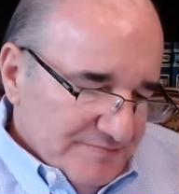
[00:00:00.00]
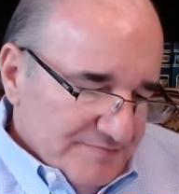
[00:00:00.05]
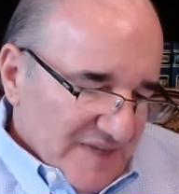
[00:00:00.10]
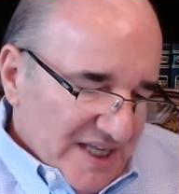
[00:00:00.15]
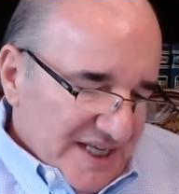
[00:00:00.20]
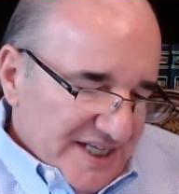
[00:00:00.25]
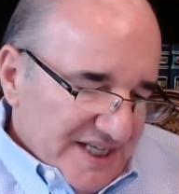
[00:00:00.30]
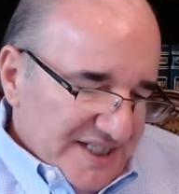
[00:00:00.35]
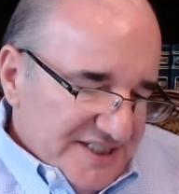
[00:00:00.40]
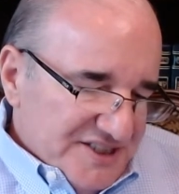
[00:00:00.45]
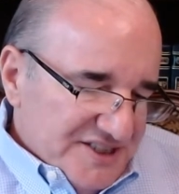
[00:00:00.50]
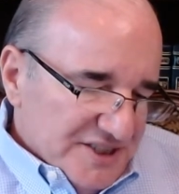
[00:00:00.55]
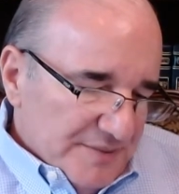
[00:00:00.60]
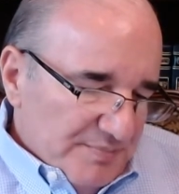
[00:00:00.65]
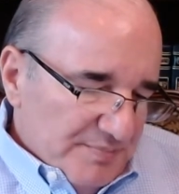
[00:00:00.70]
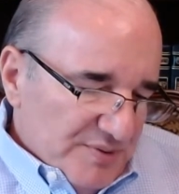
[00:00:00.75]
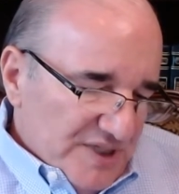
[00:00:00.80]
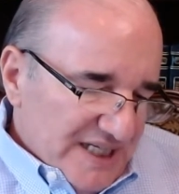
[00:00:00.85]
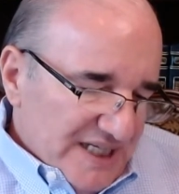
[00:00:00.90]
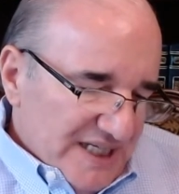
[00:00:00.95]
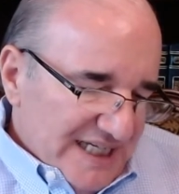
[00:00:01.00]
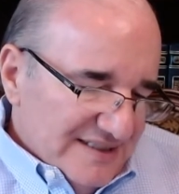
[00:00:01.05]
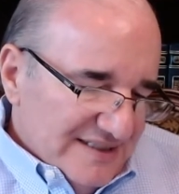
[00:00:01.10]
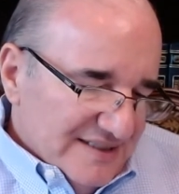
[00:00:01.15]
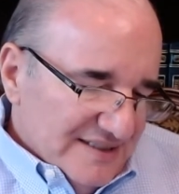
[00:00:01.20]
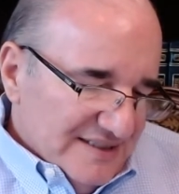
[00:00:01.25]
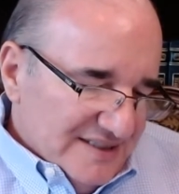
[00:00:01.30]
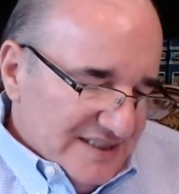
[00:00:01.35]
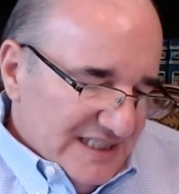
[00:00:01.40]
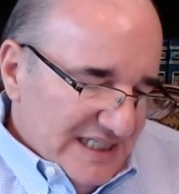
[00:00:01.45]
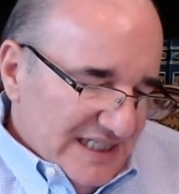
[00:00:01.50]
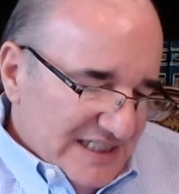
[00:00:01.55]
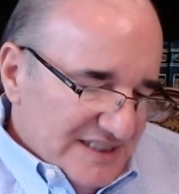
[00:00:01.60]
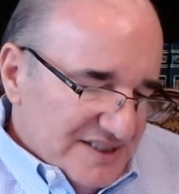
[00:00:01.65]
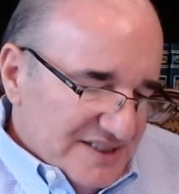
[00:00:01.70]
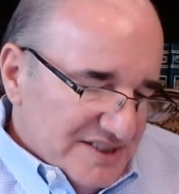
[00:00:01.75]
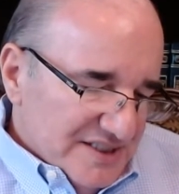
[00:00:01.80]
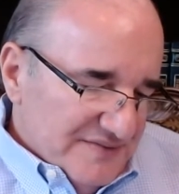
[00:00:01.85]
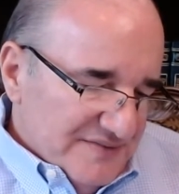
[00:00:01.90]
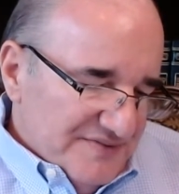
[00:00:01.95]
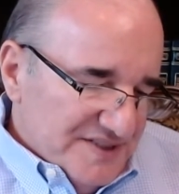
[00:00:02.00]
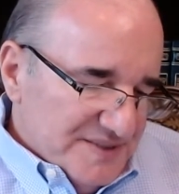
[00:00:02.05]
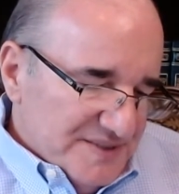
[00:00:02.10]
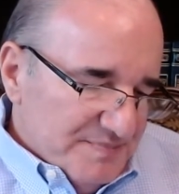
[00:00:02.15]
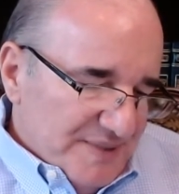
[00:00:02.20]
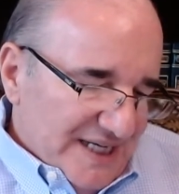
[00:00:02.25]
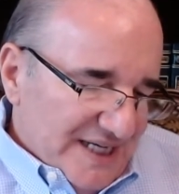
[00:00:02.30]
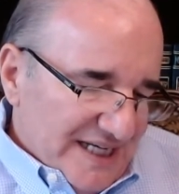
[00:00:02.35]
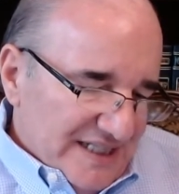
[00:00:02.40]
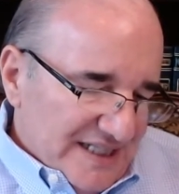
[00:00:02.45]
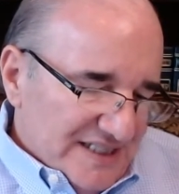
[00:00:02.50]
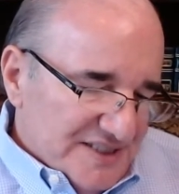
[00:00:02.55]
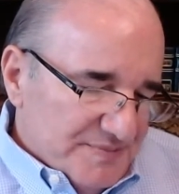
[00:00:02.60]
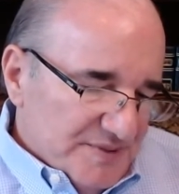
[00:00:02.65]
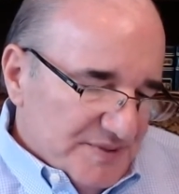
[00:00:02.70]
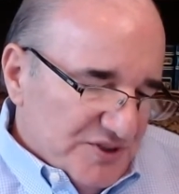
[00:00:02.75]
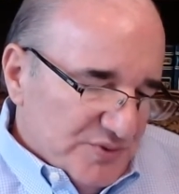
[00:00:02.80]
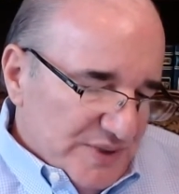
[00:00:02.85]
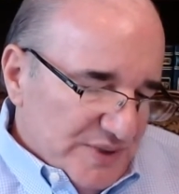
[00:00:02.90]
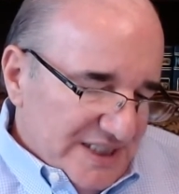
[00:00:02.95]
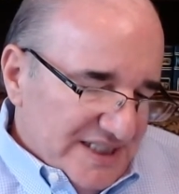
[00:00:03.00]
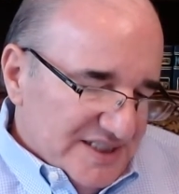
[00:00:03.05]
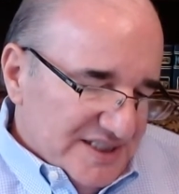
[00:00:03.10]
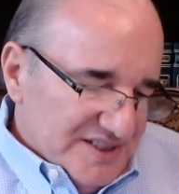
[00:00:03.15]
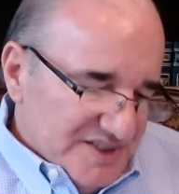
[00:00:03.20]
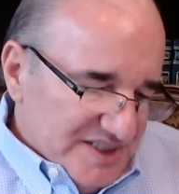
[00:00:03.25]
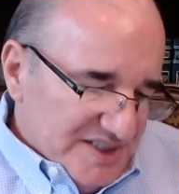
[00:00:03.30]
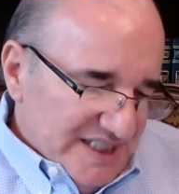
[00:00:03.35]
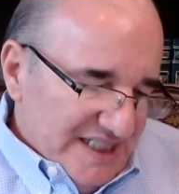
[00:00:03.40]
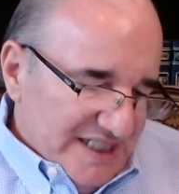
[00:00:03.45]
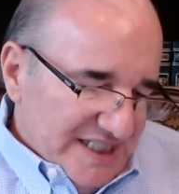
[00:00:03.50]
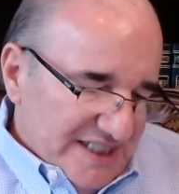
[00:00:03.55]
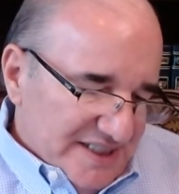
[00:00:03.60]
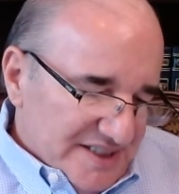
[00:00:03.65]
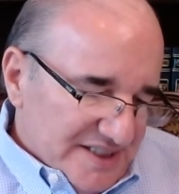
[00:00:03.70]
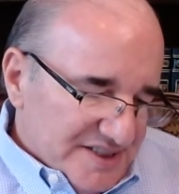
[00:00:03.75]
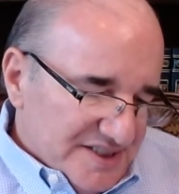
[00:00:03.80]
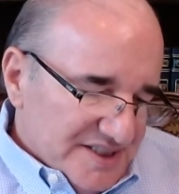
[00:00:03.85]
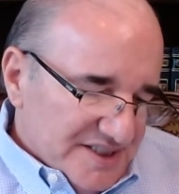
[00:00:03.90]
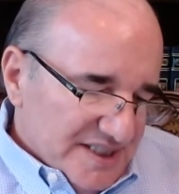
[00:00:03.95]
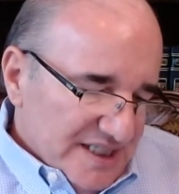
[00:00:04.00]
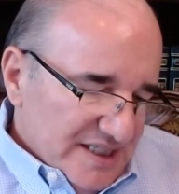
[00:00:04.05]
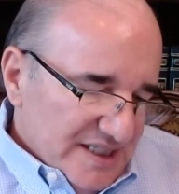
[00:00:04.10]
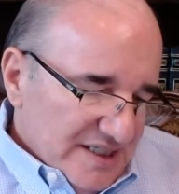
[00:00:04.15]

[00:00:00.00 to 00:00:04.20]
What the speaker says: He shall plant the tents of his palace between the seas